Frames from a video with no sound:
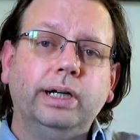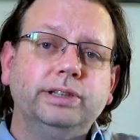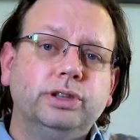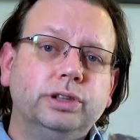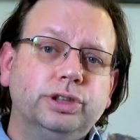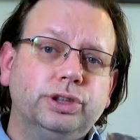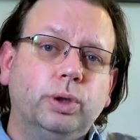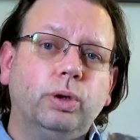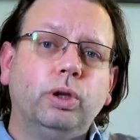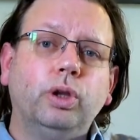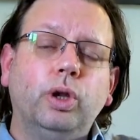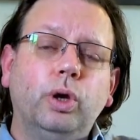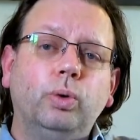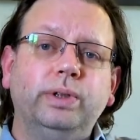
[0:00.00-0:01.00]
It's going to show a
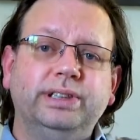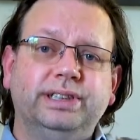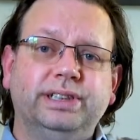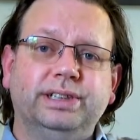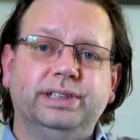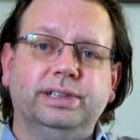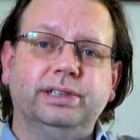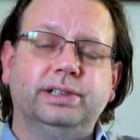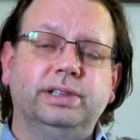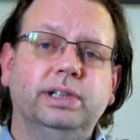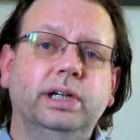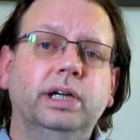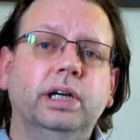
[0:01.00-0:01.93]
low resistance.